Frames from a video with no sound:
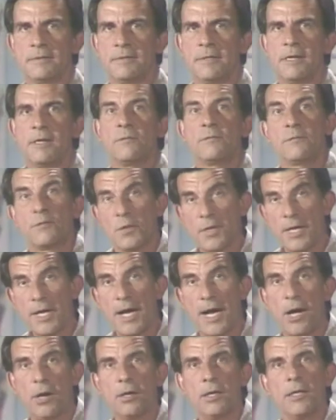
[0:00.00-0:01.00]
For
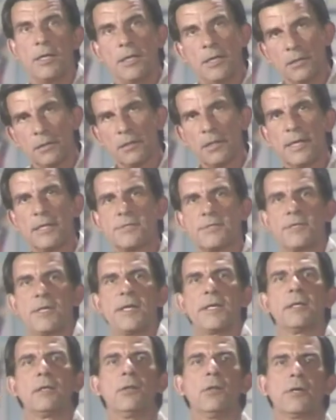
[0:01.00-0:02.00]
now, let's
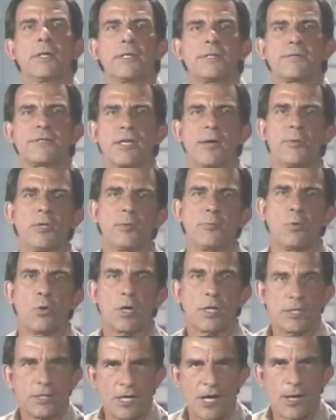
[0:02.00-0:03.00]
take a look at some of the more
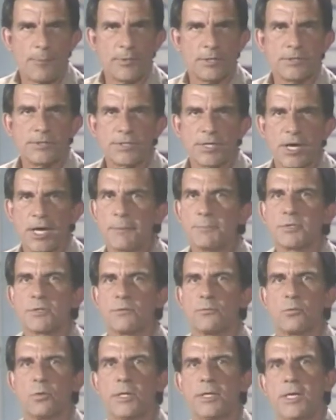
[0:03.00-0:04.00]
common types
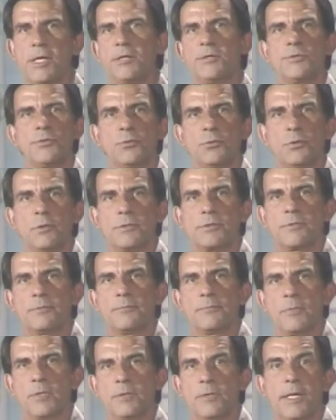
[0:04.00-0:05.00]
of rigging tools.
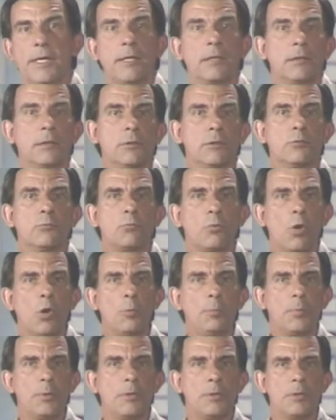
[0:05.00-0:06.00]
They include
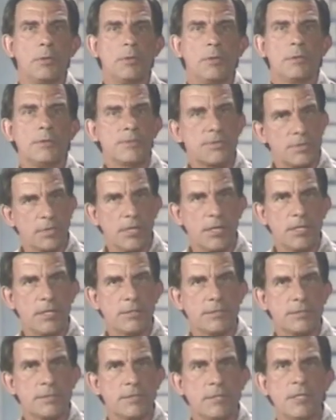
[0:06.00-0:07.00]
rope,
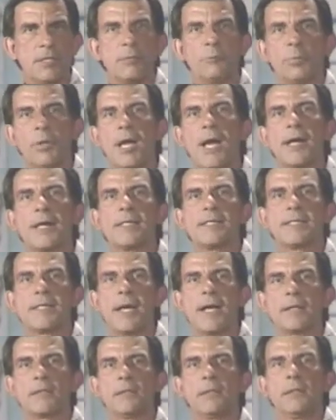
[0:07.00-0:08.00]
slings, block and
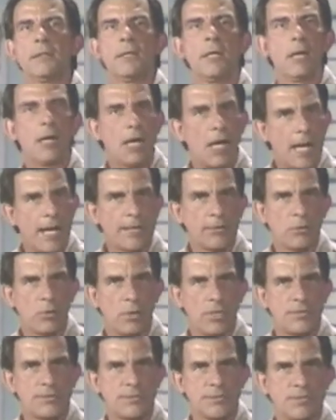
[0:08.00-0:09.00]
tackle, hot
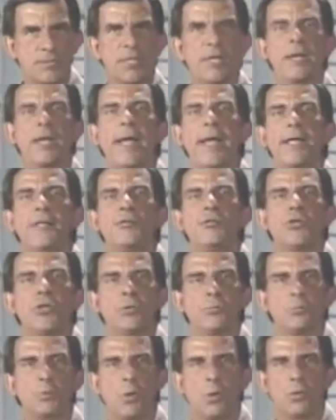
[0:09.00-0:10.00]
hoists, and
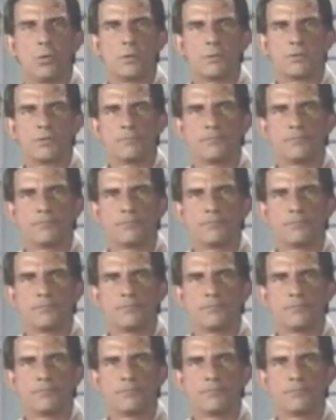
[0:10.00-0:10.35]
gin poles.